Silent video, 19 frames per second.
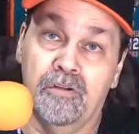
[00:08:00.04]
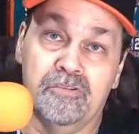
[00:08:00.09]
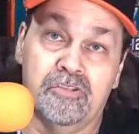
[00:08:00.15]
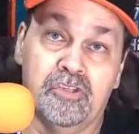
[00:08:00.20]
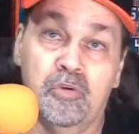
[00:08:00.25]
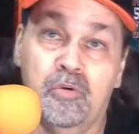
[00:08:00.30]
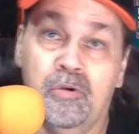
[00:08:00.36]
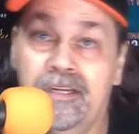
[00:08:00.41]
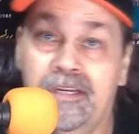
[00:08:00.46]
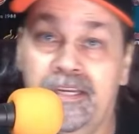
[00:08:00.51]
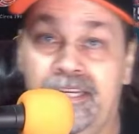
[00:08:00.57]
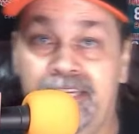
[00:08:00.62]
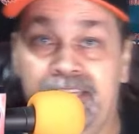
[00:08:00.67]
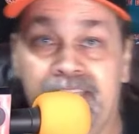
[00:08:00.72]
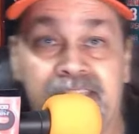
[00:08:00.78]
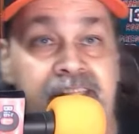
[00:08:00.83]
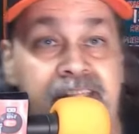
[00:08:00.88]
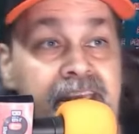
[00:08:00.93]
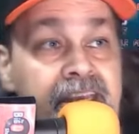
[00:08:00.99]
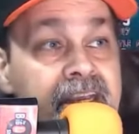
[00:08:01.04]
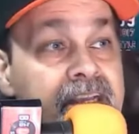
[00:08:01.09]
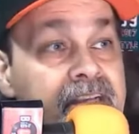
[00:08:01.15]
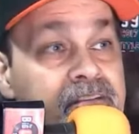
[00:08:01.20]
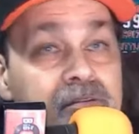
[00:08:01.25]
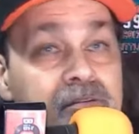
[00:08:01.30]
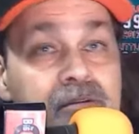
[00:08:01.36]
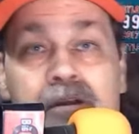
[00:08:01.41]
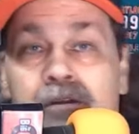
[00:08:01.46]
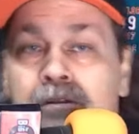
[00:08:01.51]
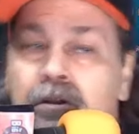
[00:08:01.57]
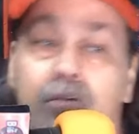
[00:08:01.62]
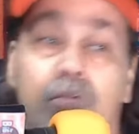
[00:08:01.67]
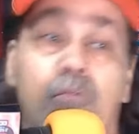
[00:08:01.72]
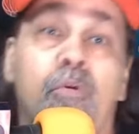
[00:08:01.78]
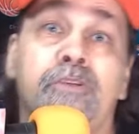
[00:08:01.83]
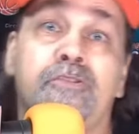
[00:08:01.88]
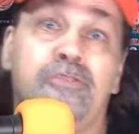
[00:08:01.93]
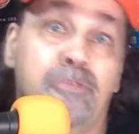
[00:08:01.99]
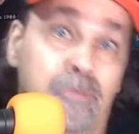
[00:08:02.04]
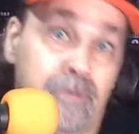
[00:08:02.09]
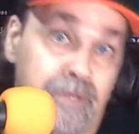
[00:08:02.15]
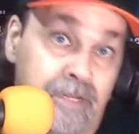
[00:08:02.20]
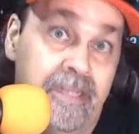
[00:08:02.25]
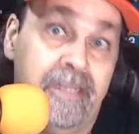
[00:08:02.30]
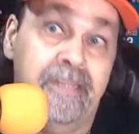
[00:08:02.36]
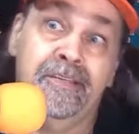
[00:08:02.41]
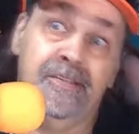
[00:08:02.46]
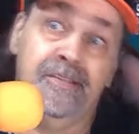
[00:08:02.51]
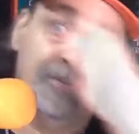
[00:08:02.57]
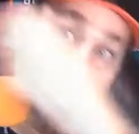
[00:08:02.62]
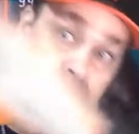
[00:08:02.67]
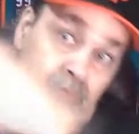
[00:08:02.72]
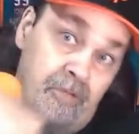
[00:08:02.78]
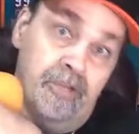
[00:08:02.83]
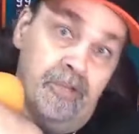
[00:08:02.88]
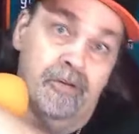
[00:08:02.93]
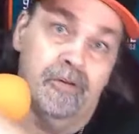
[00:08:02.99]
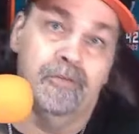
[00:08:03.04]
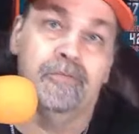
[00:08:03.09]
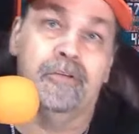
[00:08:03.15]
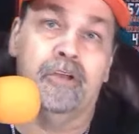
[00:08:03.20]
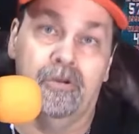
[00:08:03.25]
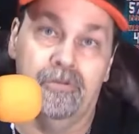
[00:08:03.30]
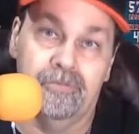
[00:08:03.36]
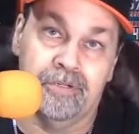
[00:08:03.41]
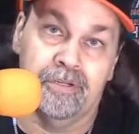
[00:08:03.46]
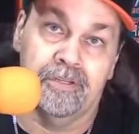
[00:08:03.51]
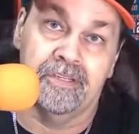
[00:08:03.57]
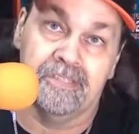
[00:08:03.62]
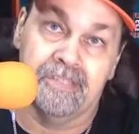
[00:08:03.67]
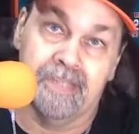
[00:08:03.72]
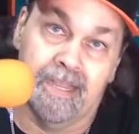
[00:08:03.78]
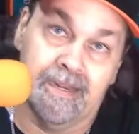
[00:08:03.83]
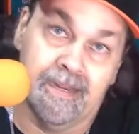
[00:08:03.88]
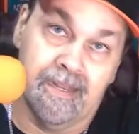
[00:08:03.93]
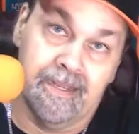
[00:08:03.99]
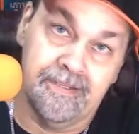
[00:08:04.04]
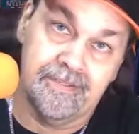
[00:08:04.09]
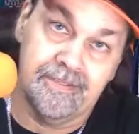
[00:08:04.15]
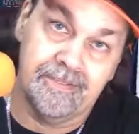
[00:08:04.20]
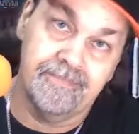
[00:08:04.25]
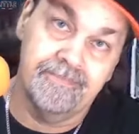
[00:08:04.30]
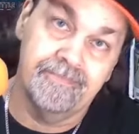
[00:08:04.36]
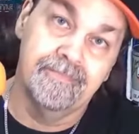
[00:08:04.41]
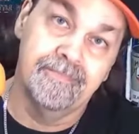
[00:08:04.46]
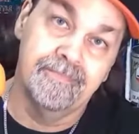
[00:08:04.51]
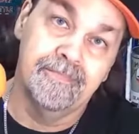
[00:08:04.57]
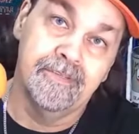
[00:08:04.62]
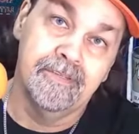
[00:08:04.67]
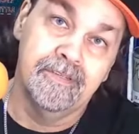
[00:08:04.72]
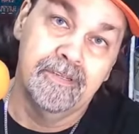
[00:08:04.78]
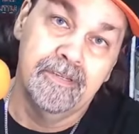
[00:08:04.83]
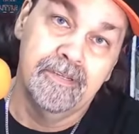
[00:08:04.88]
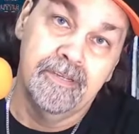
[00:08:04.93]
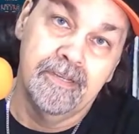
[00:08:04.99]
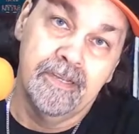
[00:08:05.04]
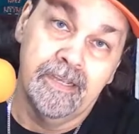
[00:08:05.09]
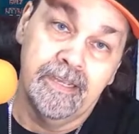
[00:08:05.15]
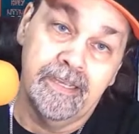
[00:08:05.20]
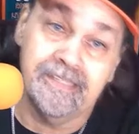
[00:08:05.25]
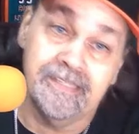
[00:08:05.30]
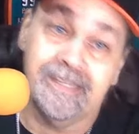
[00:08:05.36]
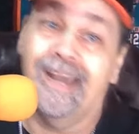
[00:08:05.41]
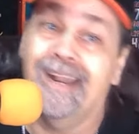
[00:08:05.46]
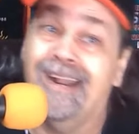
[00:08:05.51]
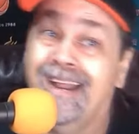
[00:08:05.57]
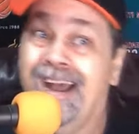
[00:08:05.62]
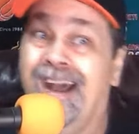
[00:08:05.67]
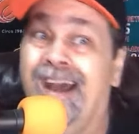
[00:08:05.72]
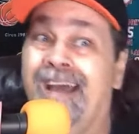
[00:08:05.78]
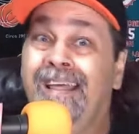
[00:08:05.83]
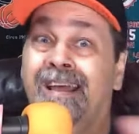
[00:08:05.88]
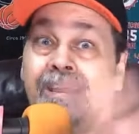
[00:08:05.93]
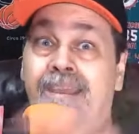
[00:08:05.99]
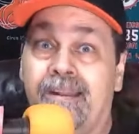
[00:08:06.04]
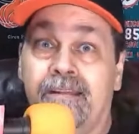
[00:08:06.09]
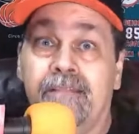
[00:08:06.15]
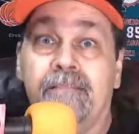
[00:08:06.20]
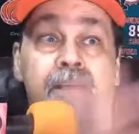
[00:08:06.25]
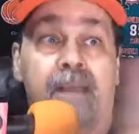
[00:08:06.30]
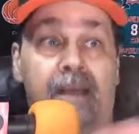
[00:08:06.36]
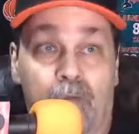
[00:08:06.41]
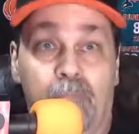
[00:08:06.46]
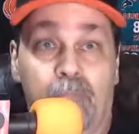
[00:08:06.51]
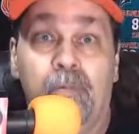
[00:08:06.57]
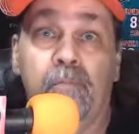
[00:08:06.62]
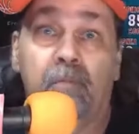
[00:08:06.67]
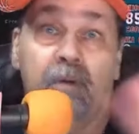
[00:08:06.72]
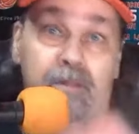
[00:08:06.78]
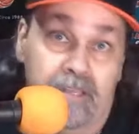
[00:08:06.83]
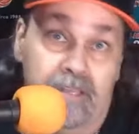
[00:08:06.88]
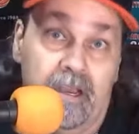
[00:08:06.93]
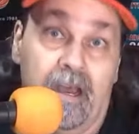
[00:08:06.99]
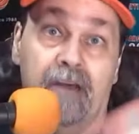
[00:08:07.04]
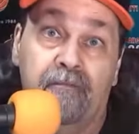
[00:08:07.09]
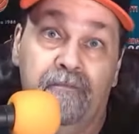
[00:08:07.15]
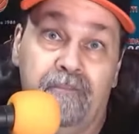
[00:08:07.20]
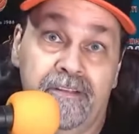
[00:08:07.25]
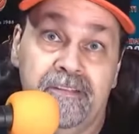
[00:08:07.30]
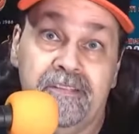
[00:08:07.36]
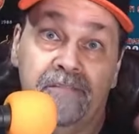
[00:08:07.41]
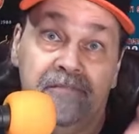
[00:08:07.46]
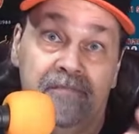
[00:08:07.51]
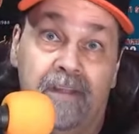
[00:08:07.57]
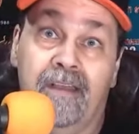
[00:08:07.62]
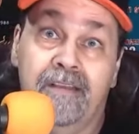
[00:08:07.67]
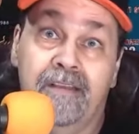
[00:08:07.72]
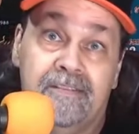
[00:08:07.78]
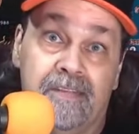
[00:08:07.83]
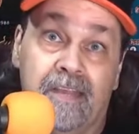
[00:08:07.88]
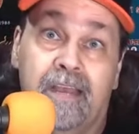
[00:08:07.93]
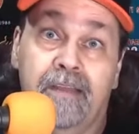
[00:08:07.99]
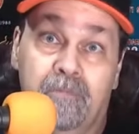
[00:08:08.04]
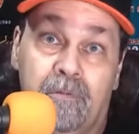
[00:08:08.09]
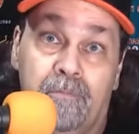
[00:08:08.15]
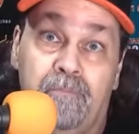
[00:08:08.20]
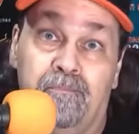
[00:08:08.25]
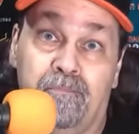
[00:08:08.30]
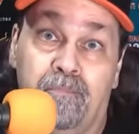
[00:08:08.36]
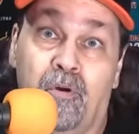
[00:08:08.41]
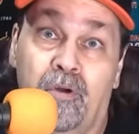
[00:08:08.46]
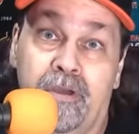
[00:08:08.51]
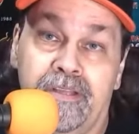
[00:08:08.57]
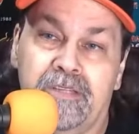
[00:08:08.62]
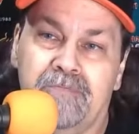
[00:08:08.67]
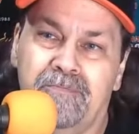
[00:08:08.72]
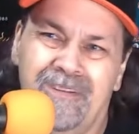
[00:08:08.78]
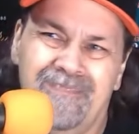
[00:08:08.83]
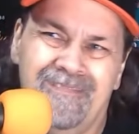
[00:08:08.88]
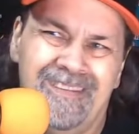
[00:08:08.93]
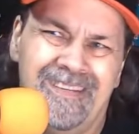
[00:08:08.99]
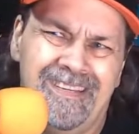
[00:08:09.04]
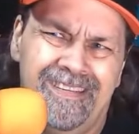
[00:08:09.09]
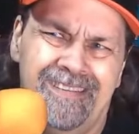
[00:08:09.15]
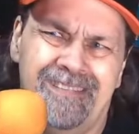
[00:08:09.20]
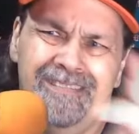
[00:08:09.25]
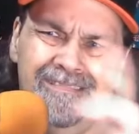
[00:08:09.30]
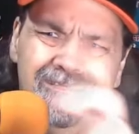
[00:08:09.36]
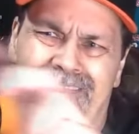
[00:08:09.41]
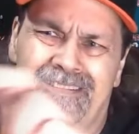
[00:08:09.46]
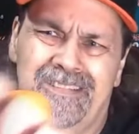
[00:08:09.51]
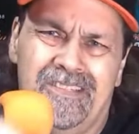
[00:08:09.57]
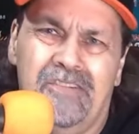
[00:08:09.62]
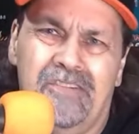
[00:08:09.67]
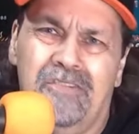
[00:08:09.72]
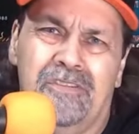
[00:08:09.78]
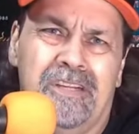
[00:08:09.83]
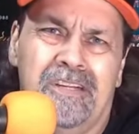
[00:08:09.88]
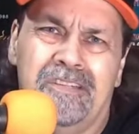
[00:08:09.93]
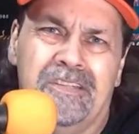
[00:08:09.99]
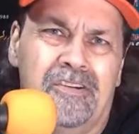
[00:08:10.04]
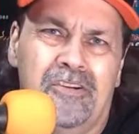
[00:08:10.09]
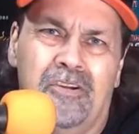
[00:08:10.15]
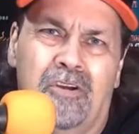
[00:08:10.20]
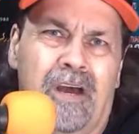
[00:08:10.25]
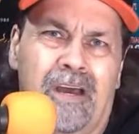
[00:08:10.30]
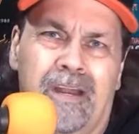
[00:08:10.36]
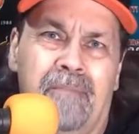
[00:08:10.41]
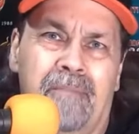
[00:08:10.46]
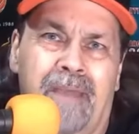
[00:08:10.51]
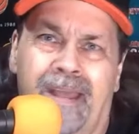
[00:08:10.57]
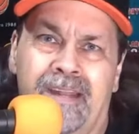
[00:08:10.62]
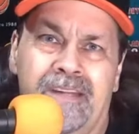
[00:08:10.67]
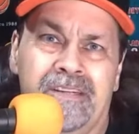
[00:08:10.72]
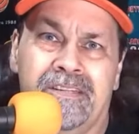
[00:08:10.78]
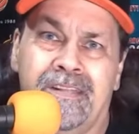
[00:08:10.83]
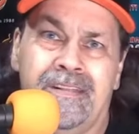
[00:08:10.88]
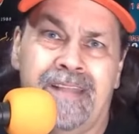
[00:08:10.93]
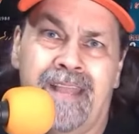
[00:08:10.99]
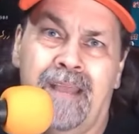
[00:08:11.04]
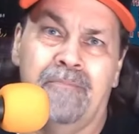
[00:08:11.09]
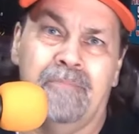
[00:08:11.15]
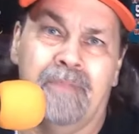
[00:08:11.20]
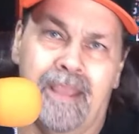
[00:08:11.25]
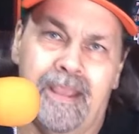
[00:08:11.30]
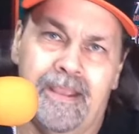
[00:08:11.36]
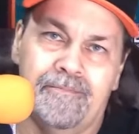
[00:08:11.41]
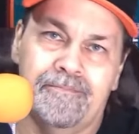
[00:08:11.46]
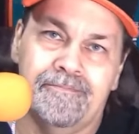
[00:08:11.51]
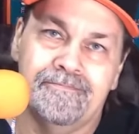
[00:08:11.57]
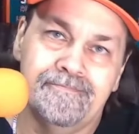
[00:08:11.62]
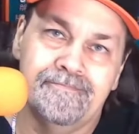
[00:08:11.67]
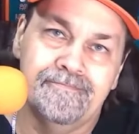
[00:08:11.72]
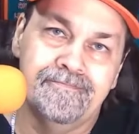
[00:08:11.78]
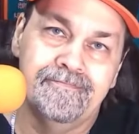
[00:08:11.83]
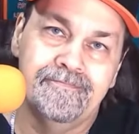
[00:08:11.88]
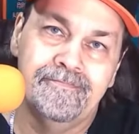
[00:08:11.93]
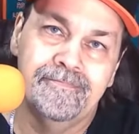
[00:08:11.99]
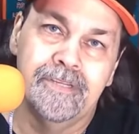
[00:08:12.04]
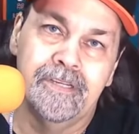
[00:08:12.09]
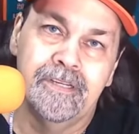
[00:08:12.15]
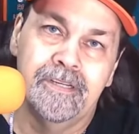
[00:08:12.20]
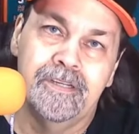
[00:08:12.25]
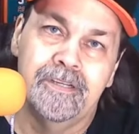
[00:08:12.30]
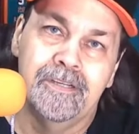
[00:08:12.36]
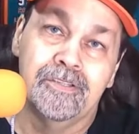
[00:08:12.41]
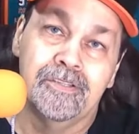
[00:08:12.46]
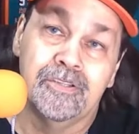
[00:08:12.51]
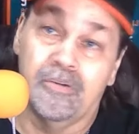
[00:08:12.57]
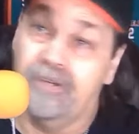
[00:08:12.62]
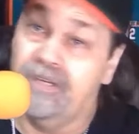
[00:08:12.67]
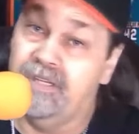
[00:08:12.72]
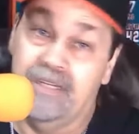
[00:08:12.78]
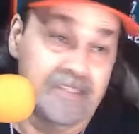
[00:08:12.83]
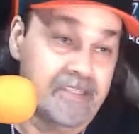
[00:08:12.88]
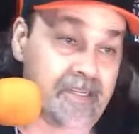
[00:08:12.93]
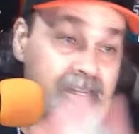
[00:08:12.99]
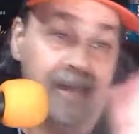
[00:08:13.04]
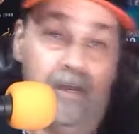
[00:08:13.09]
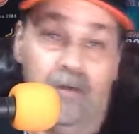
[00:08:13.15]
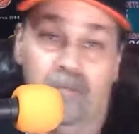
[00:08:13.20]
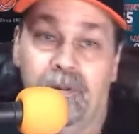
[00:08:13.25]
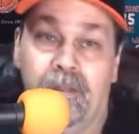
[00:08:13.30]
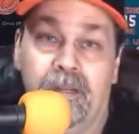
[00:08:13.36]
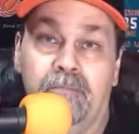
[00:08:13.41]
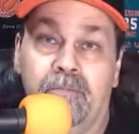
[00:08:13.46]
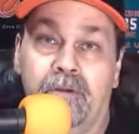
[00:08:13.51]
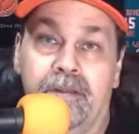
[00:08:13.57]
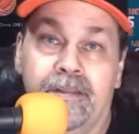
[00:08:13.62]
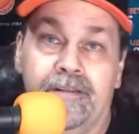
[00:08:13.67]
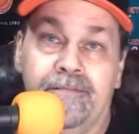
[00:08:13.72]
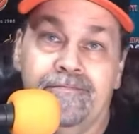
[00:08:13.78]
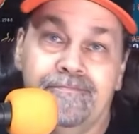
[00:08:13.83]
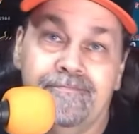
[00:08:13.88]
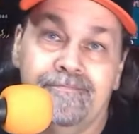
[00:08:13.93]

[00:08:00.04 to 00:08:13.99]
Tua needs this or no, no. What Tua needs is a real coach on the sidelines. He's got a guy that can help him on the offensive side with points, but he, he still doesn't know how to manage the damn game. So he doesn't help anybody.